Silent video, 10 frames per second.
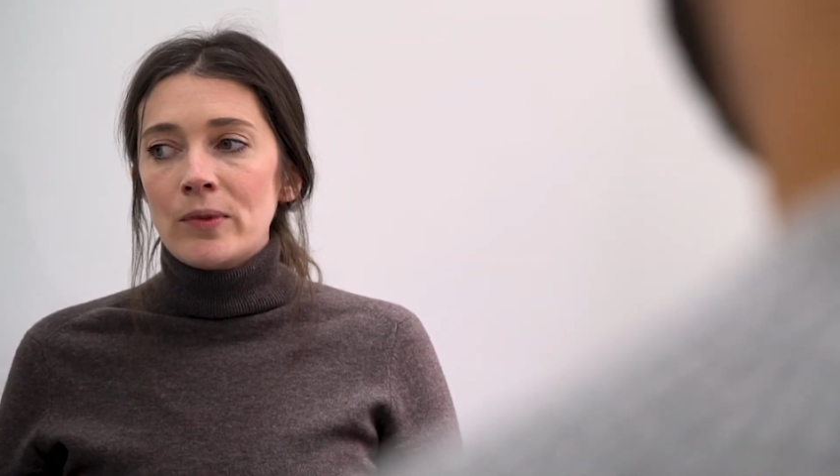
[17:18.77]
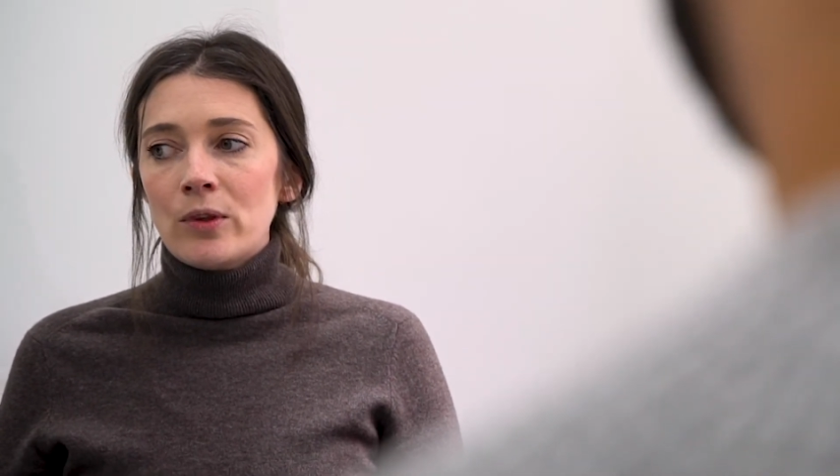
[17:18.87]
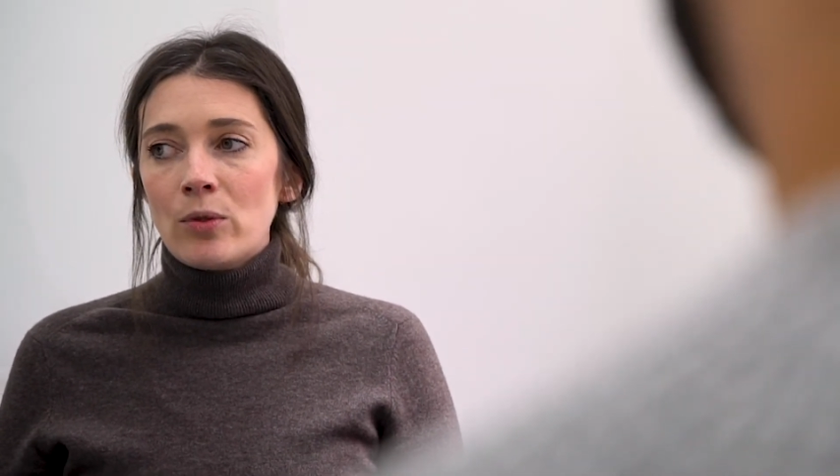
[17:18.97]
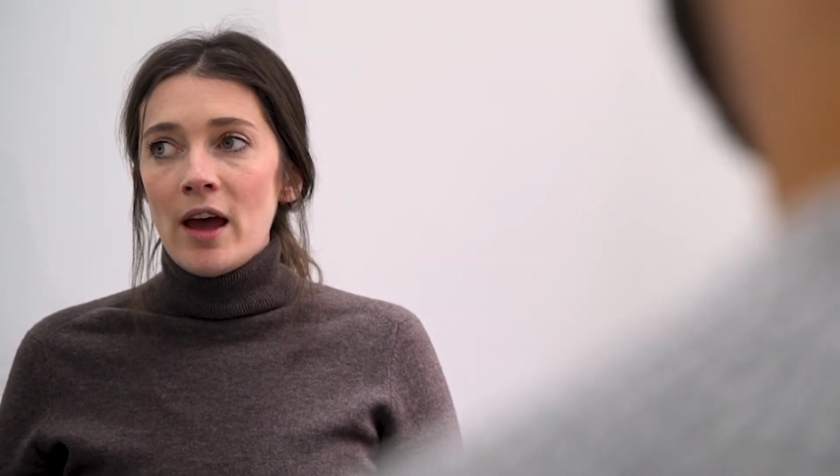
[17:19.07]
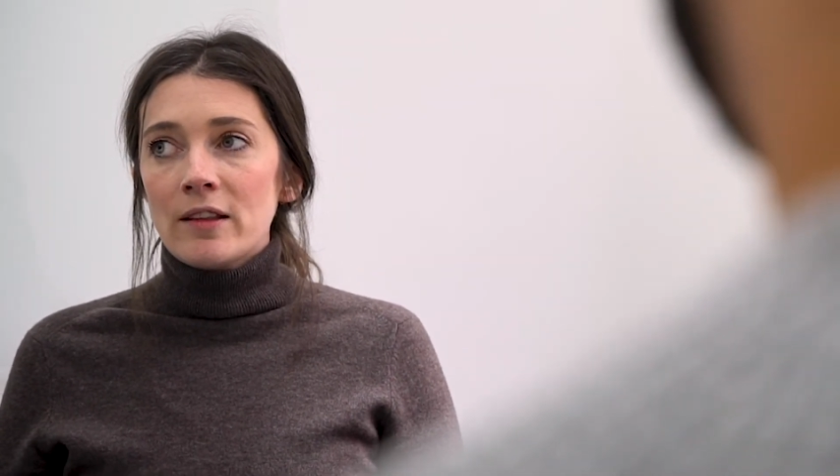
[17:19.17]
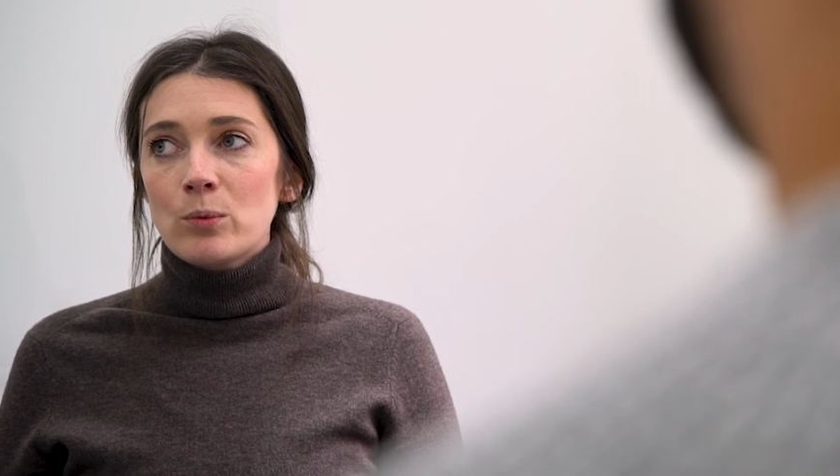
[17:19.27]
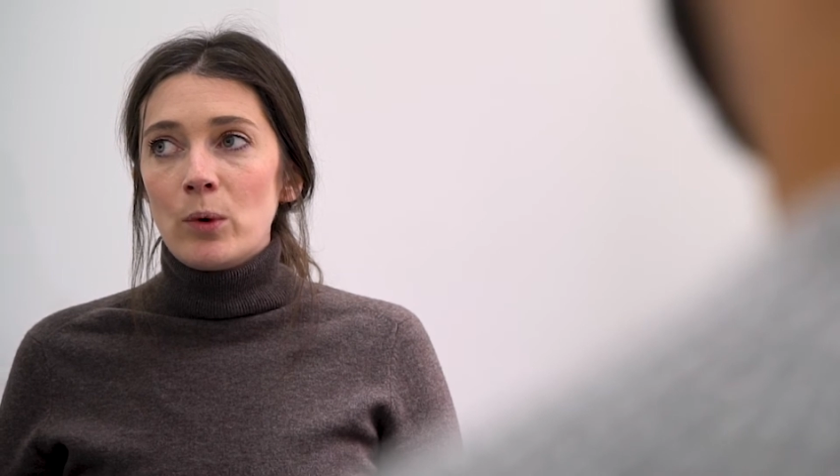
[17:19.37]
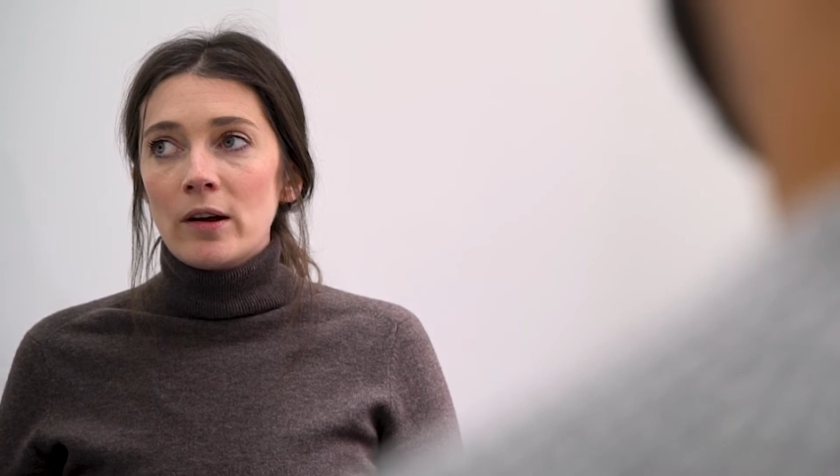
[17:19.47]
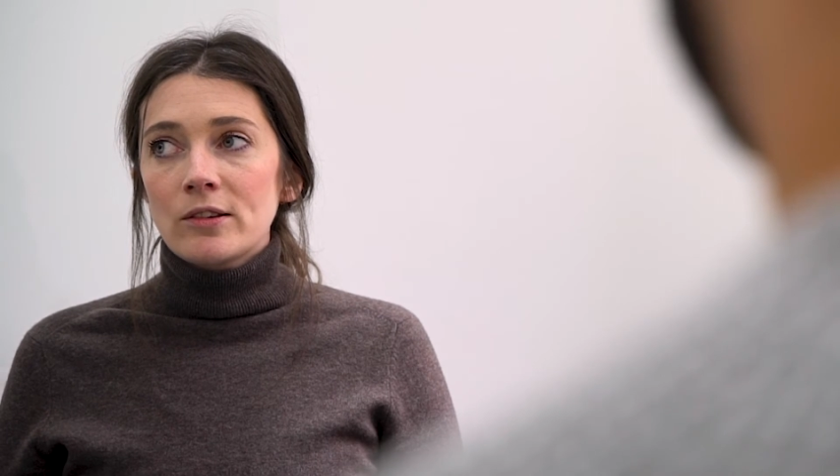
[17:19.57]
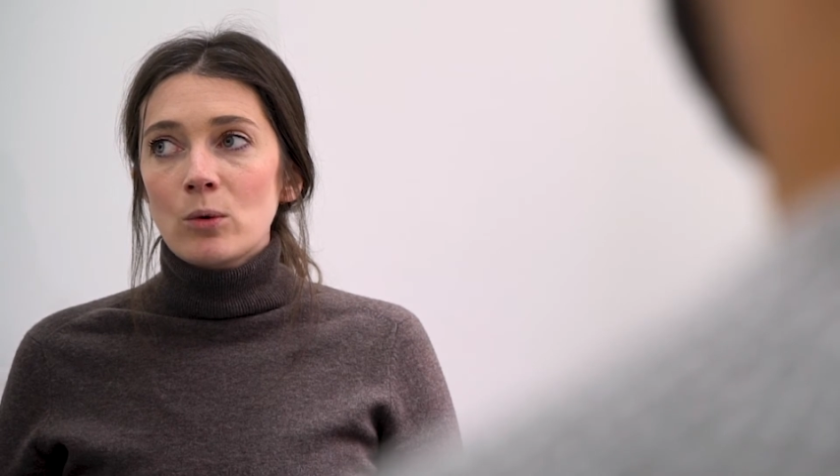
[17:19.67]
So that's
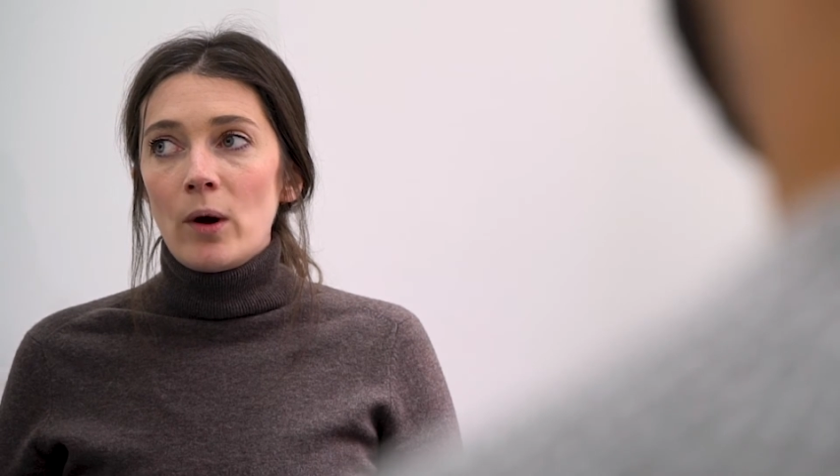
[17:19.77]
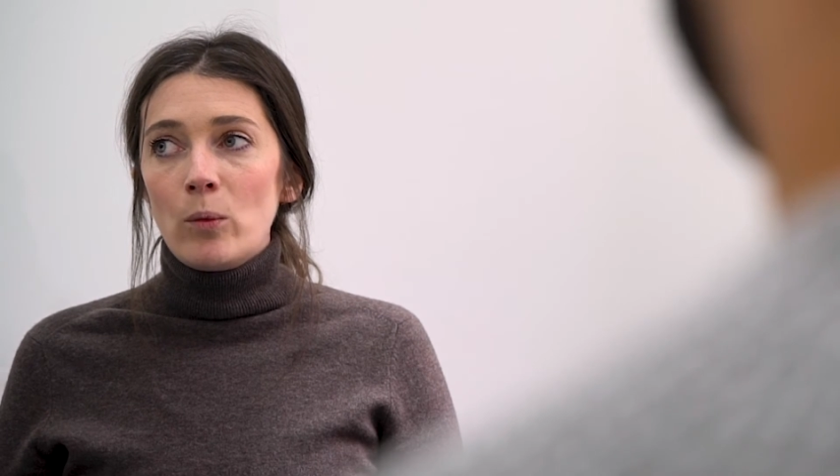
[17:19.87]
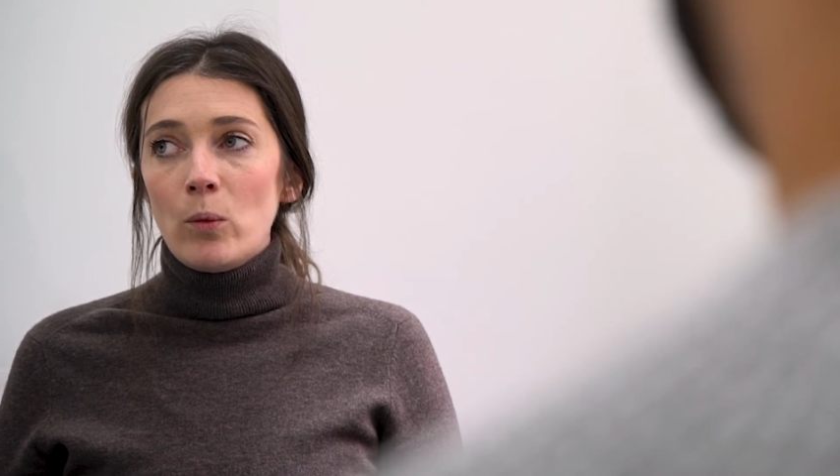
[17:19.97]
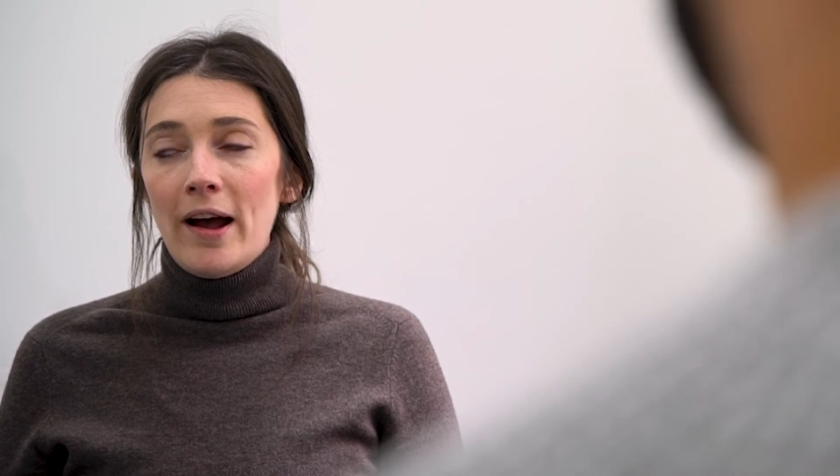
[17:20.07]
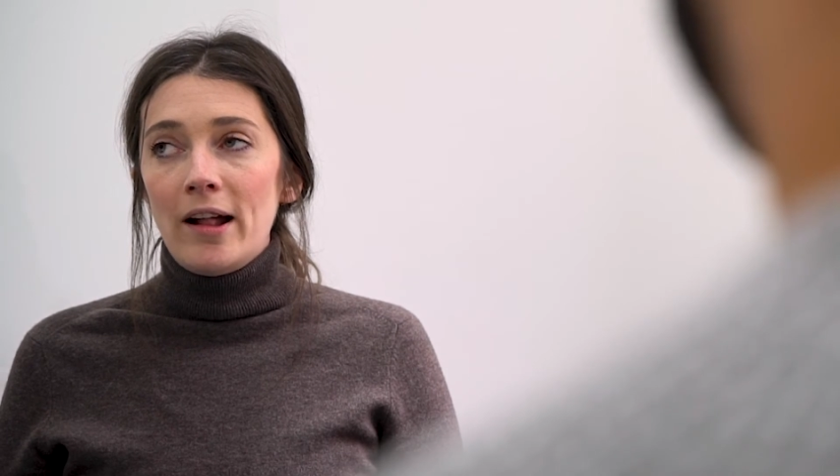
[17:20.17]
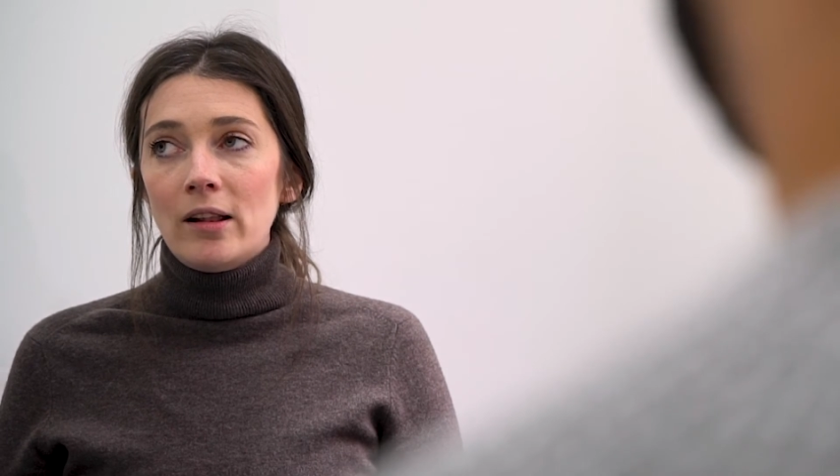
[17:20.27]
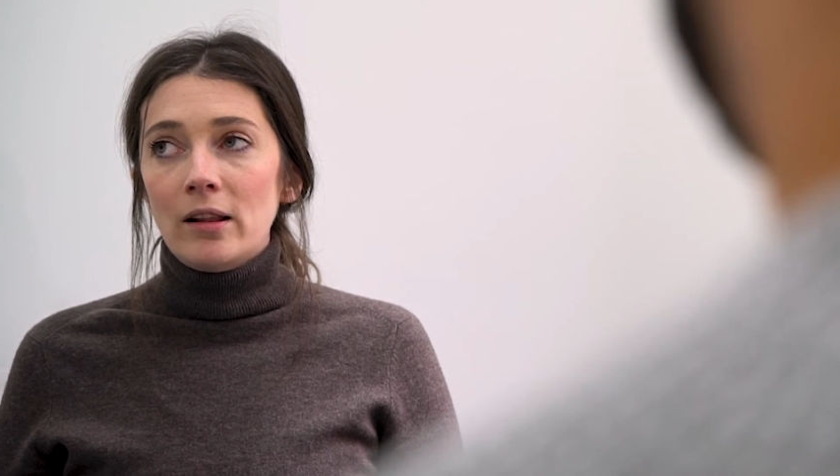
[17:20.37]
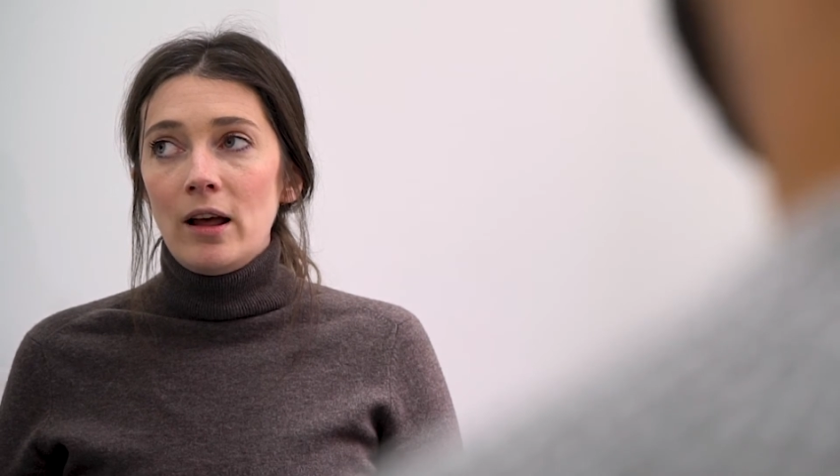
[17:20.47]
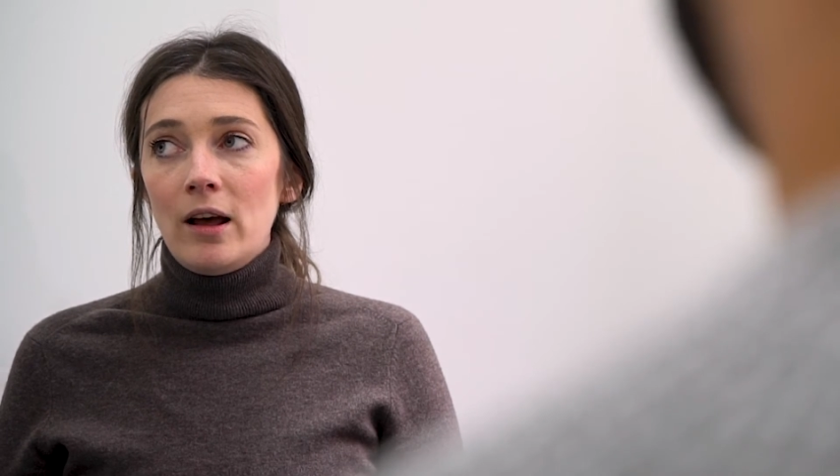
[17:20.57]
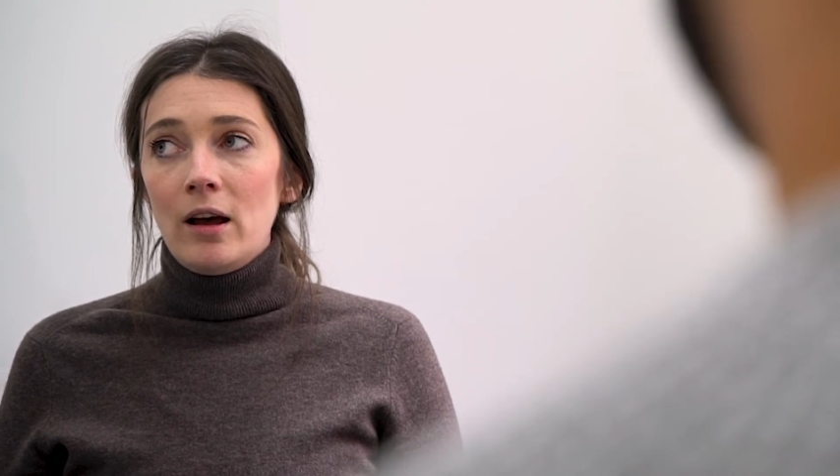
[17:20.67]
worked quite well.